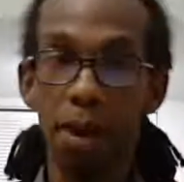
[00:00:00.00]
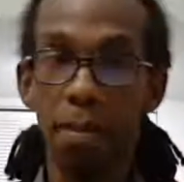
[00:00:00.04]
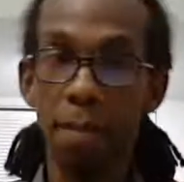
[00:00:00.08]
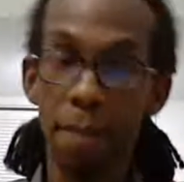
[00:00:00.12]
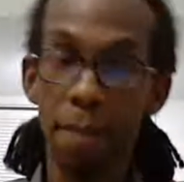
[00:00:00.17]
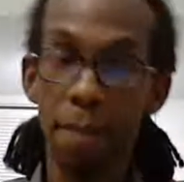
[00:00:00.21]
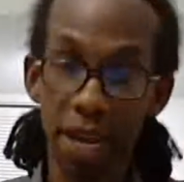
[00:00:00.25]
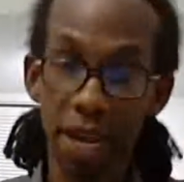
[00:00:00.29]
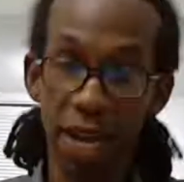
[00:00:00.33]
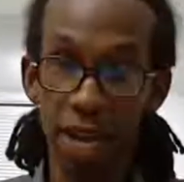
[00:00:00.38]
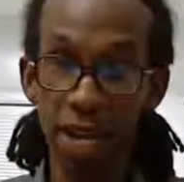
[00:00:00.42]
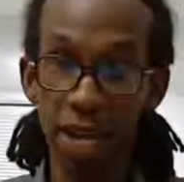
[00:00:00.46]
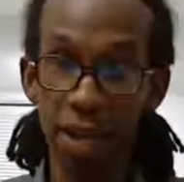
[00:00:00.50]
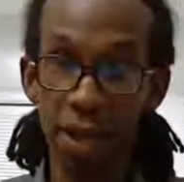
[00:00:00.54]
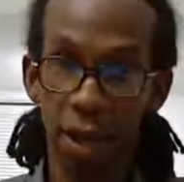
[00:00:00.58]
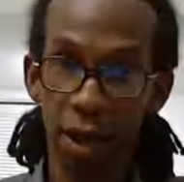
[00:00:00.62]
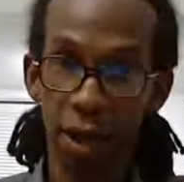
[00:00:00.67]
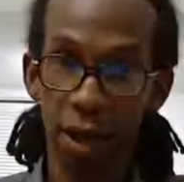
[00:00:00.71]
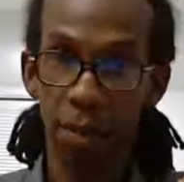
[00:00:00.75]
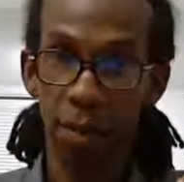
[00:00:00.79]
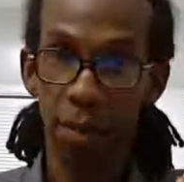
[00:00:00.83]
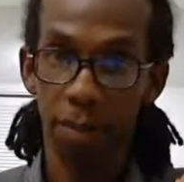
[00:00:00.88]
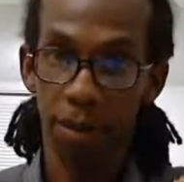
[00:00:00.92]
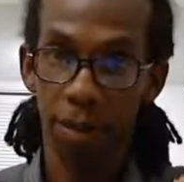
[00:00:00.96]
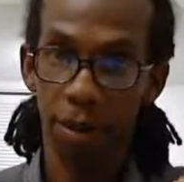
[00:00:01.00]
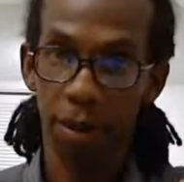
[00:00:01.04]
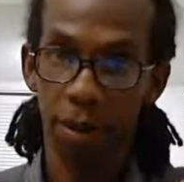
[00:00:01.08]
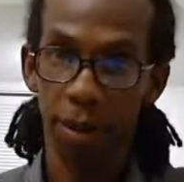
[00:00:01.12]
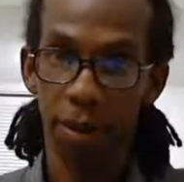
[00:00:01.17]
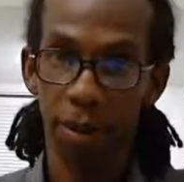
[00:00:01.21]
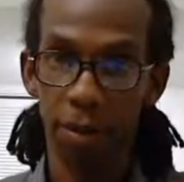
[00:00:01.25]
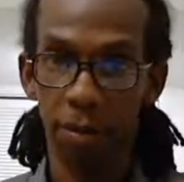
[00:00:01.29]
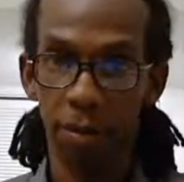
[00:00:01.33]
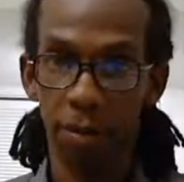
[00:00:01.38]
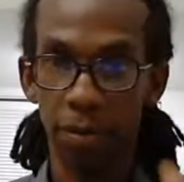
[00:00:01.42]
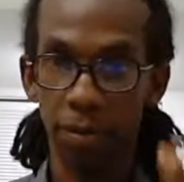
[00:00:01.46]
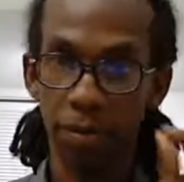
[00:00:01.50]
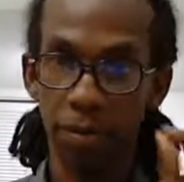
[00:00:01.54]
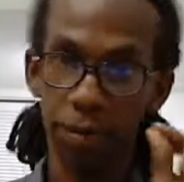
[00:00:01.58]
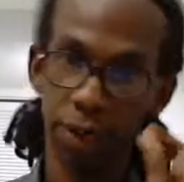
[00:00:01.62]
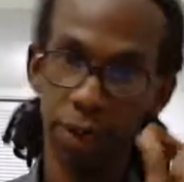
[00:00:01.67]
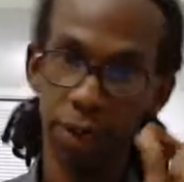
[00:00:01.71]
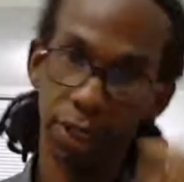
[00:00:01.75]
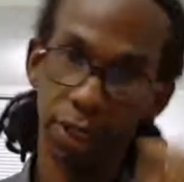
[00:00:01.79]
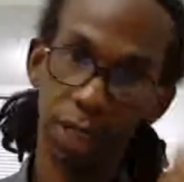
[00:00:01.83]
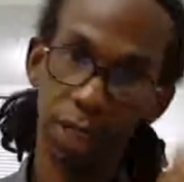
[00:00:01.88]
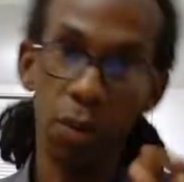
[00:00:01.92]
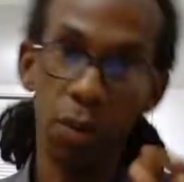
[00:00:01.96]
made up.
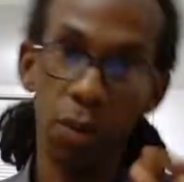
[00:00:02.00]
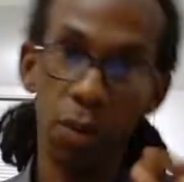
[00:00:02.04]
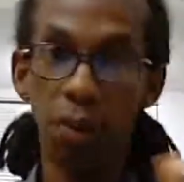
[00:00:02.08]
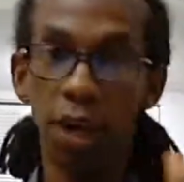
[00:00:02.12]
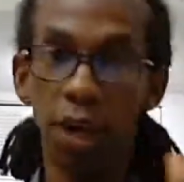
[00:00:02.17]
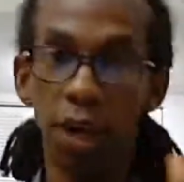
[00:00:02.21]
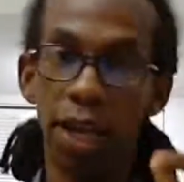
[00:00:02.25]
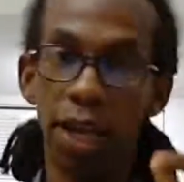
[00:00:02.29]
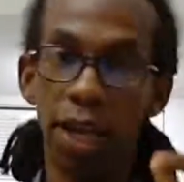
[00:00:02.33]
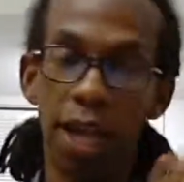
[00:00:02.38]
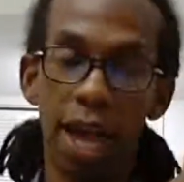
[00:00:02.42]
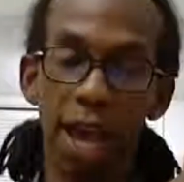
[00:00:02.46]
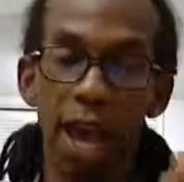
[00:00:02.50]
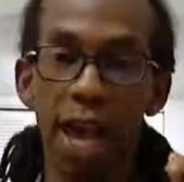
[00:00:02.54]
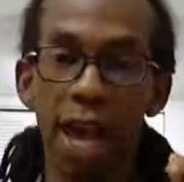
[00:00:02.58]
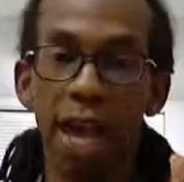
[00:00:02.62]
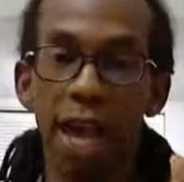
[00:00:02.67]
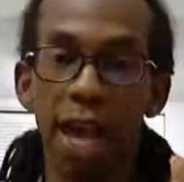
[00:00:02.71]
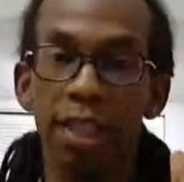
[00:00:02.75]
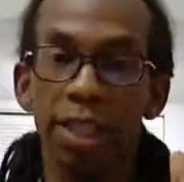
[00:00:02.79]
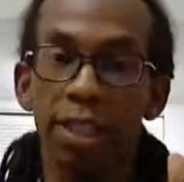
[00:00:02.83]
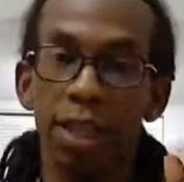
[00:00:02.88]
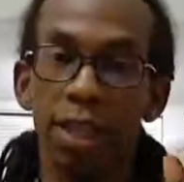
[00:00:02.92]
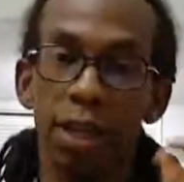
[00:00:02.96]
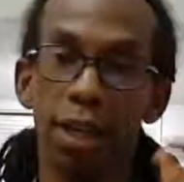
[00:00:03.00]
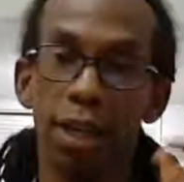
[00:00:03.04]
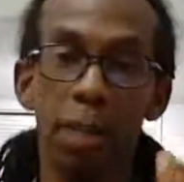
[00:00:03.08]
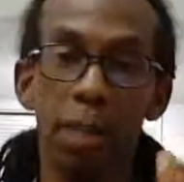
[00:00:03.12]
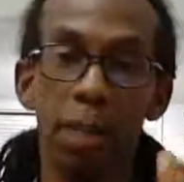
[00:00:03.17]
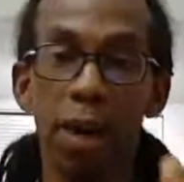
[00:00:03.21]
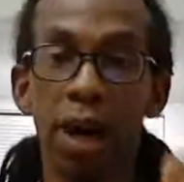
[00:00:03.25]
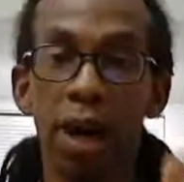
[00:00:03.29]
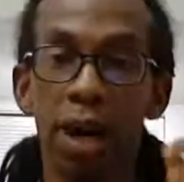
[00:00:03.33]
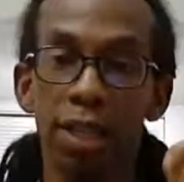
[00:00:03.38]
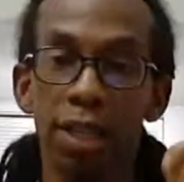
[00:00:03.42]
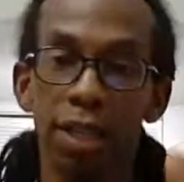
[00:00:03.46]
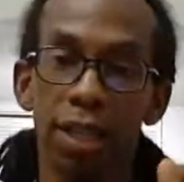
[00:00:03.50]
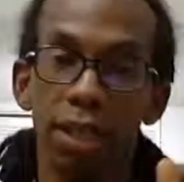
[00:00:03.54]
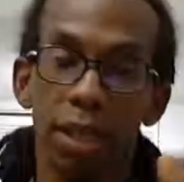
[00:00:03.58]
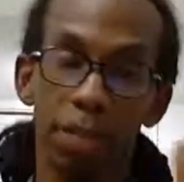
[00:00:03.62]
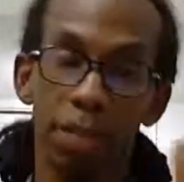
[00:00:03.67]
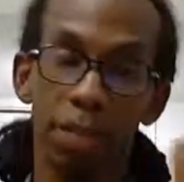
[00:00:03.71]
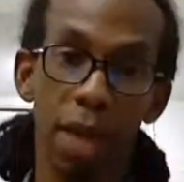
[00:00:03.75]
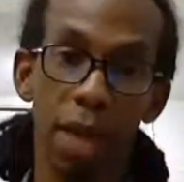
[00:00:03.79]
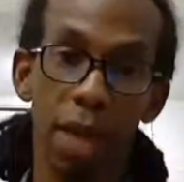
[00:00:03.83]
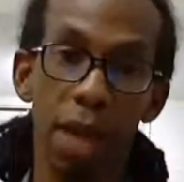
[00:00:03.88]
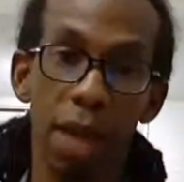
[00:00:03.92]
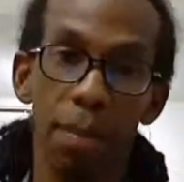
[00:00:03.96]
Somewhat it has the composite
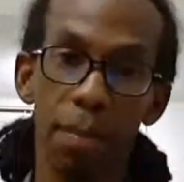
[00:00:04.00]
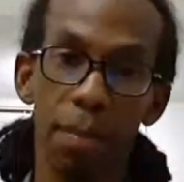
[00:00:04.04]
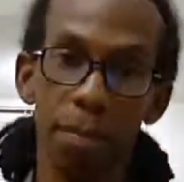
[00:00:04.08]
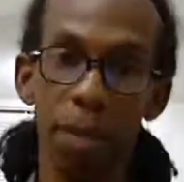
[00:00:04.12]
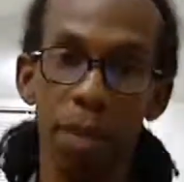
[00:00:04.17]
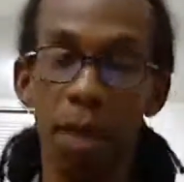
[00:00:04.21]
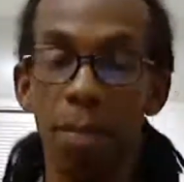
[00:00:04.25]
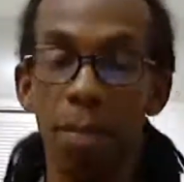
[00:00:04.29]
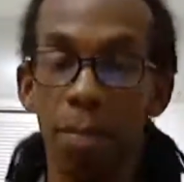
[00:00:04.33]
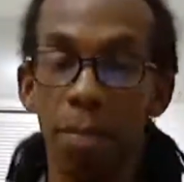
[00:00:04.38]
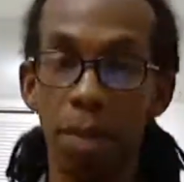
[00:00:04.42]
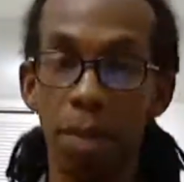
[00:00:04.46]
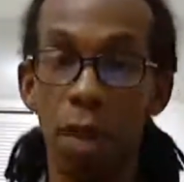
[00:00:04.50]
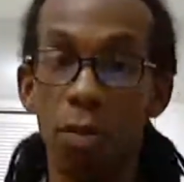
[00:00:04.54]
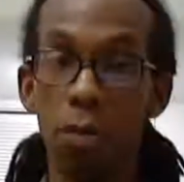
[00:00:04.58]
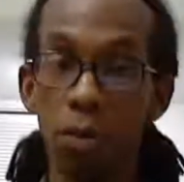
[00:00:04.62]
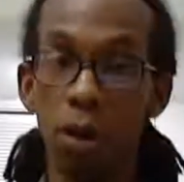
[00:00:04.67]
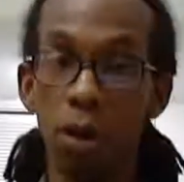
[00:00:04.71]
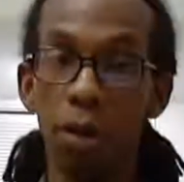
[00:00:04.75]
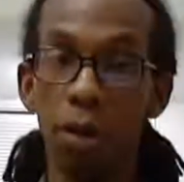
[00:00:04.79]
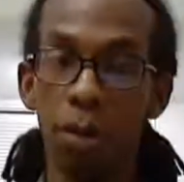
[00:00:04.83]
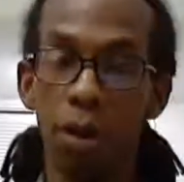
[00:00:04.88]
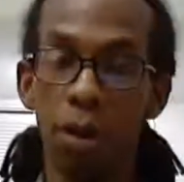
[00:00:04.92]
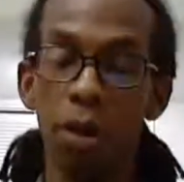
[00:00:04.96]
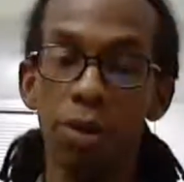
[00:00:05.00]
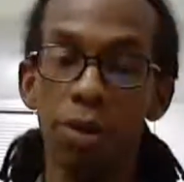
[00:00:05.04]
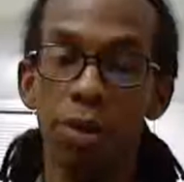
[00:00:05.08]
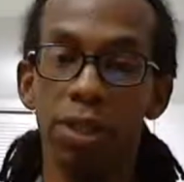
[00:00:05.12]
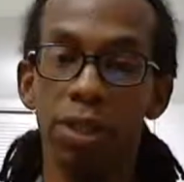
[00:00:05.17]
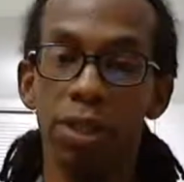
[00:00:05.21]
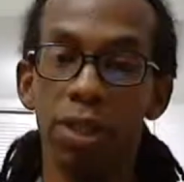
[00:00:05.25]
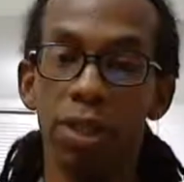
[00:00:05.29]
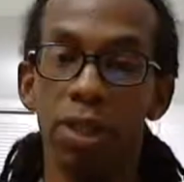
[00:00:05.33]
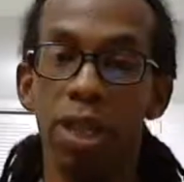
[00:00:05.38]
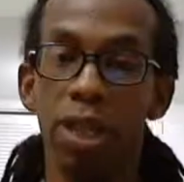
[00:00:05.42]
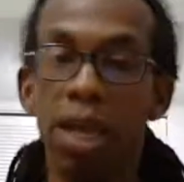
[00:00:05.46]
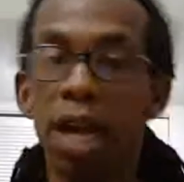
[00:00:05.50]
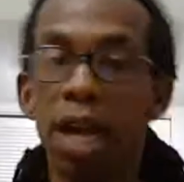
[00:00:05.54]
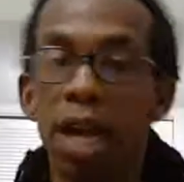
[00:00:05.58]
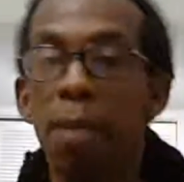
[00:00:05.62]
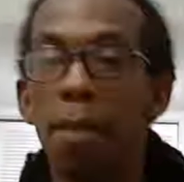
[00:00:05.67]
of that real person,